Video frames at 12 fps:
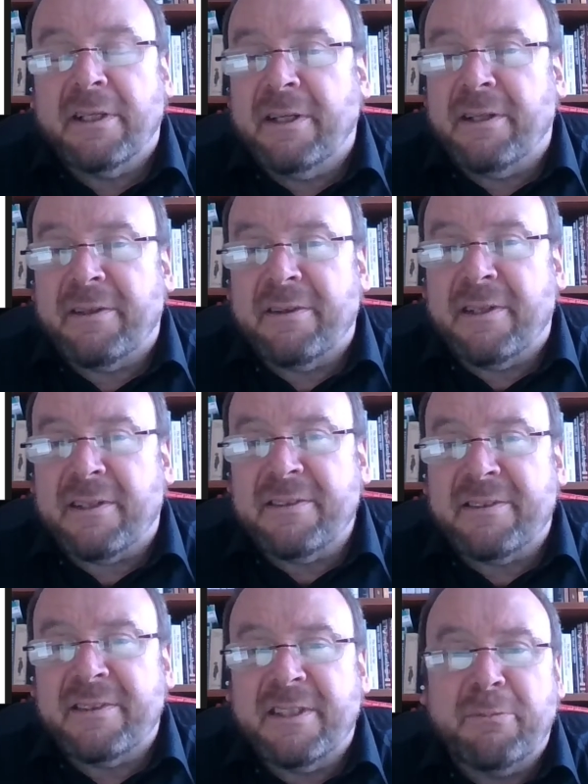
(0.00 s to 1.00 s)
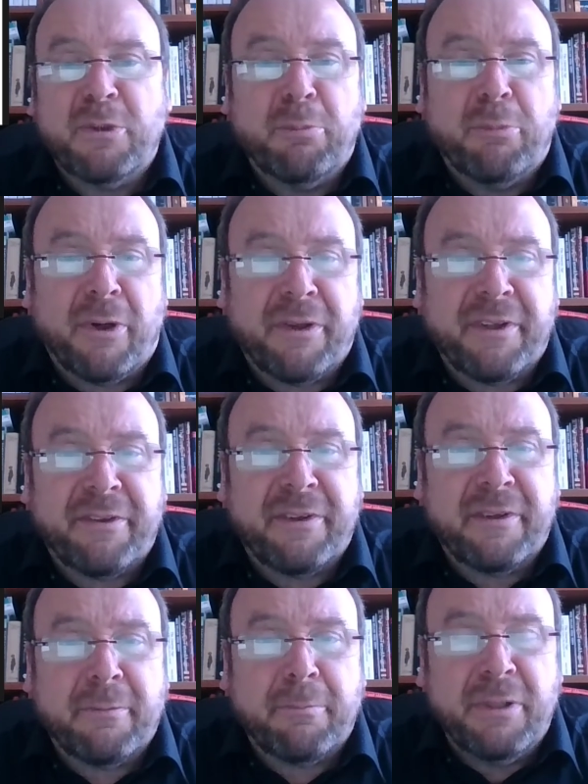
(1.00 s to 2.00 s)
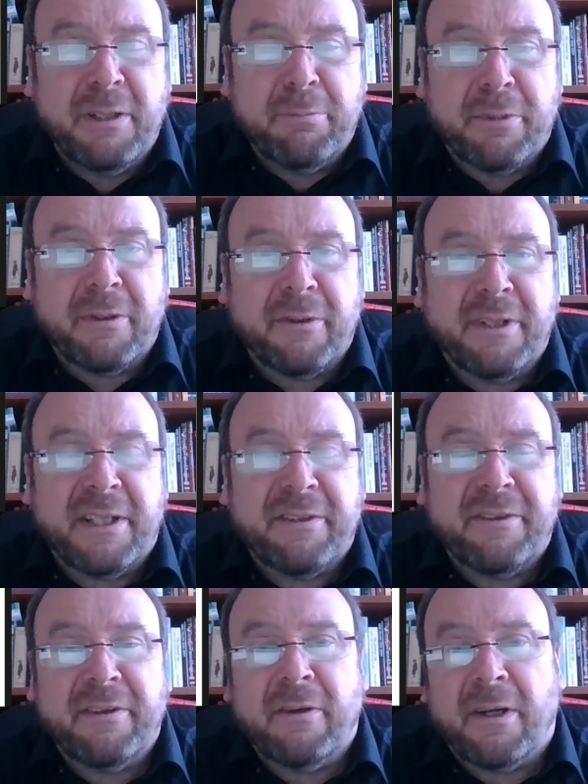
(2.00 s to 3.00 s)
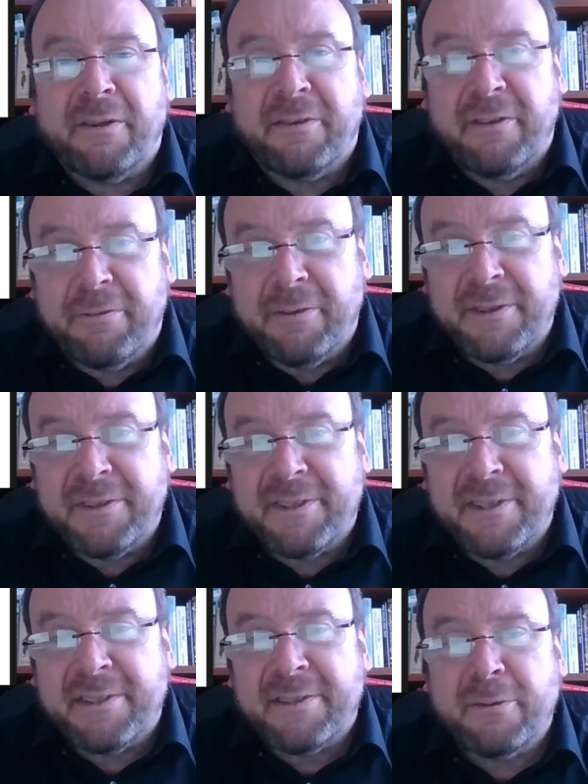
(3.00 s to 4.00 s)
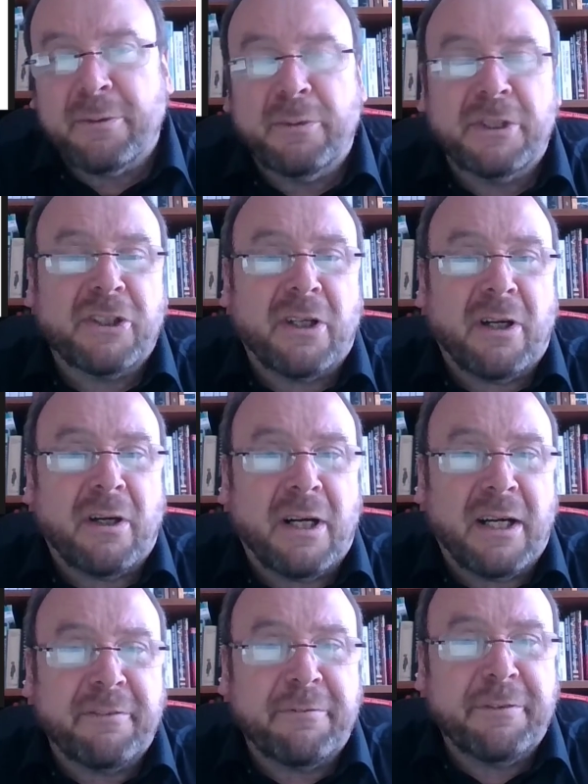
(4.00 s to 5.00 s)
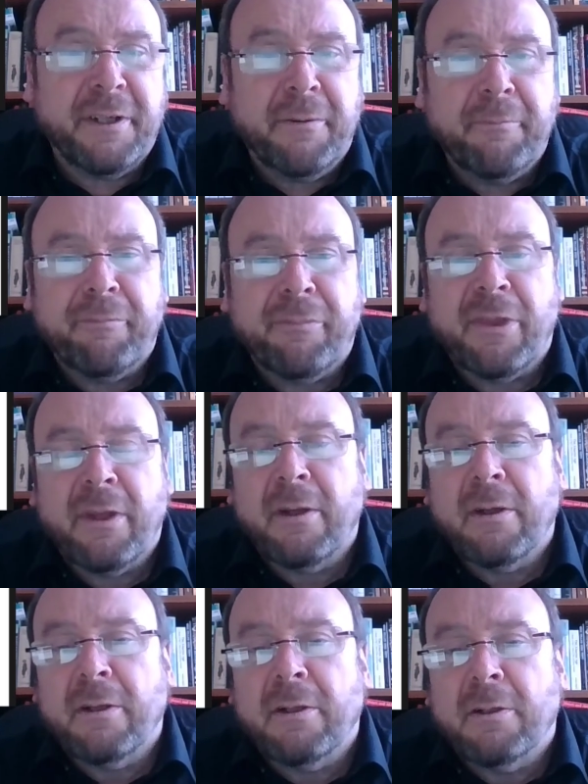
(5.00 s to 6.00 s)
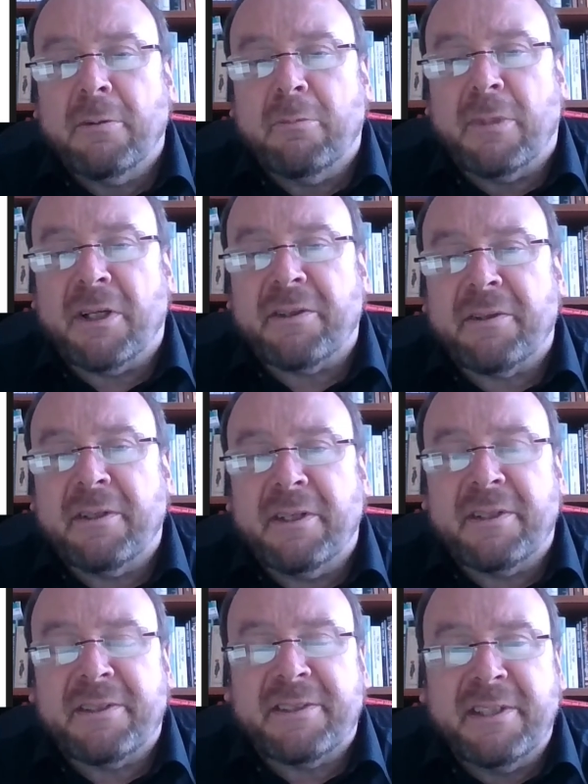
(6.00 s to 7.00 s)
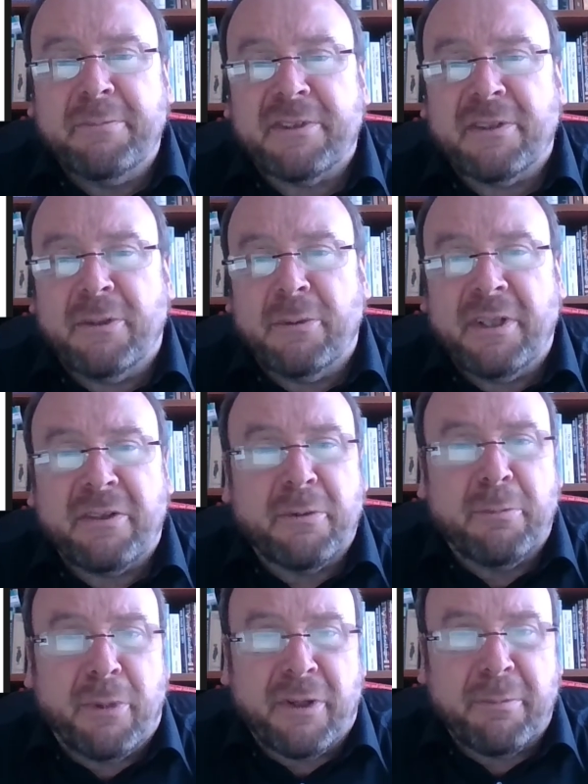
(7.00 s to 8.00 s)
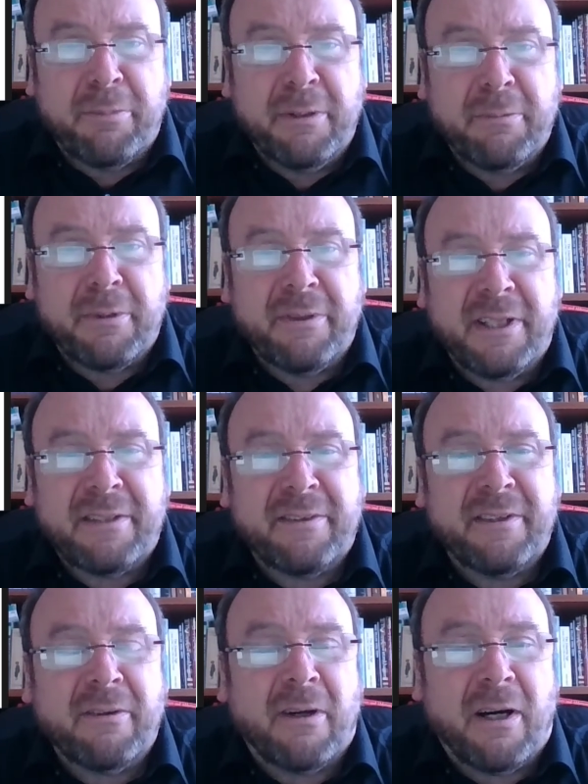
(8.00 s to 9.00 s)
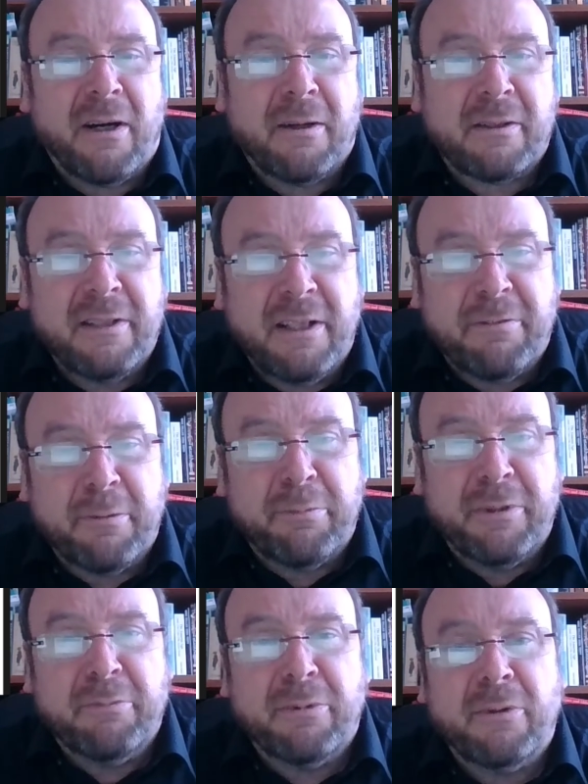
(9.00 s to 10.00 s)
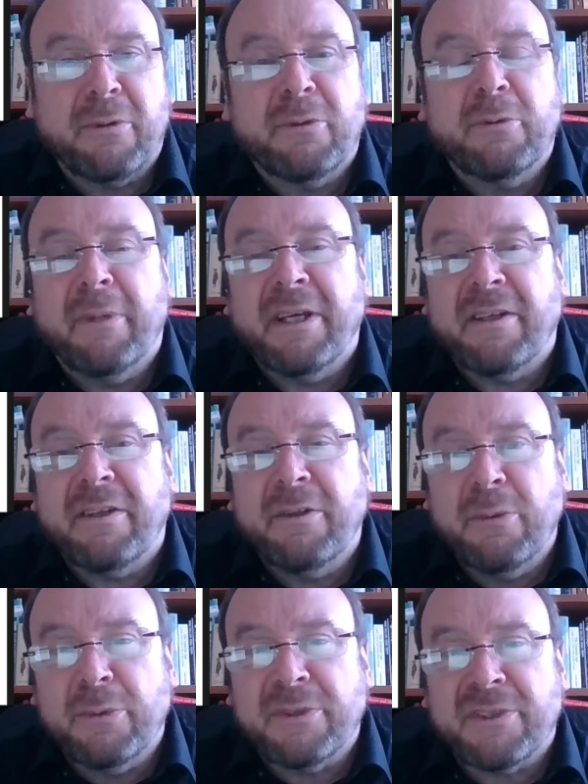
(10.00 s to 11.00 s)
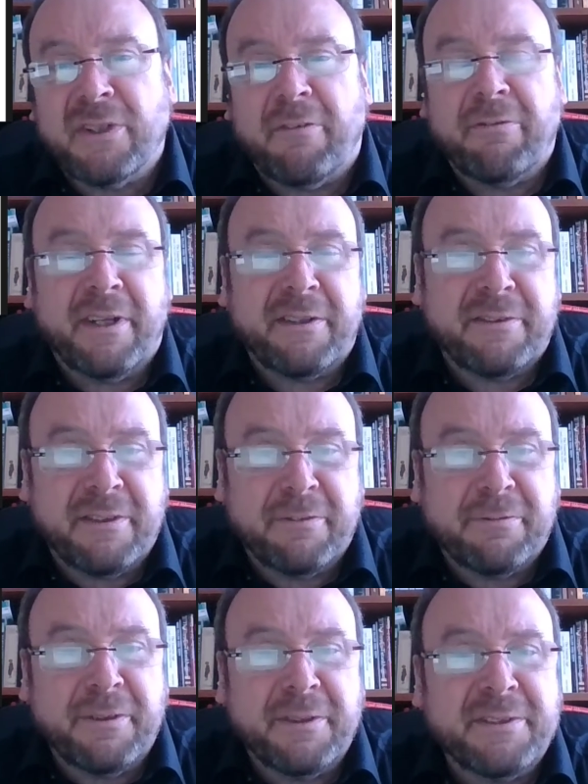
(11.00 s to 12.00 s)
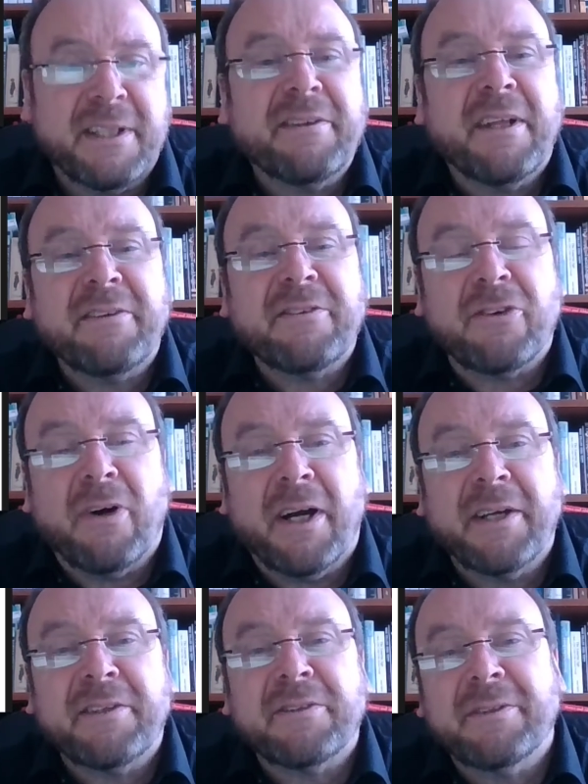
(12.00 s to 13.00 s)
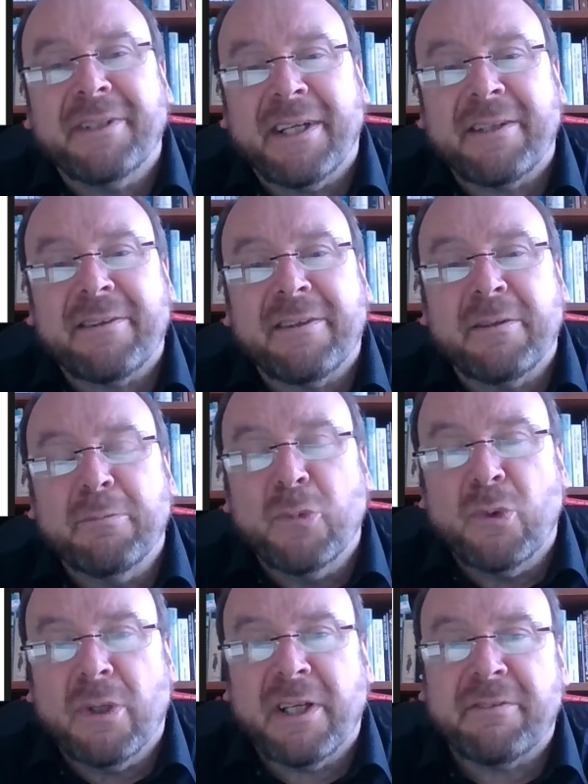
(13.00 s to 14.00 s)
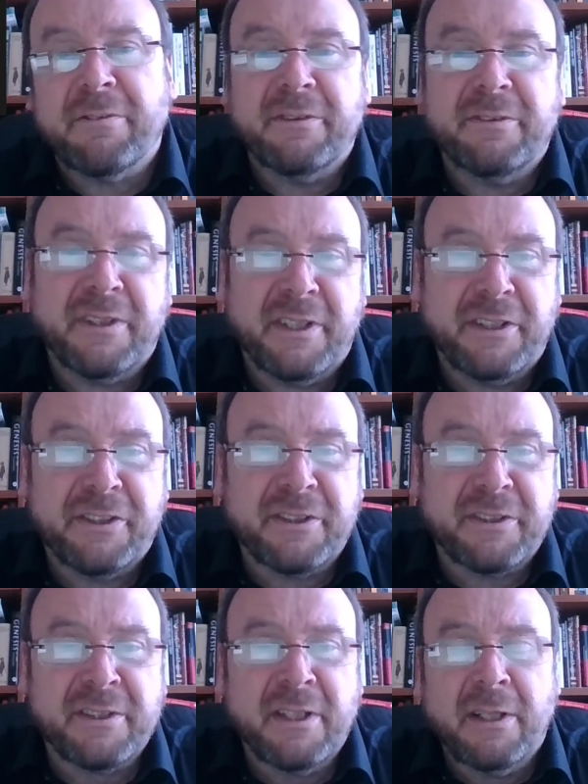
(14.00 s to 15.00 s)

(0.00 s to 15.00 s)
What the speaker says: it doesn't seem to bother people that there are differences which are unfair, but it seems only to bother people that there are clever people who make use of that difference and then try to get the more advantageous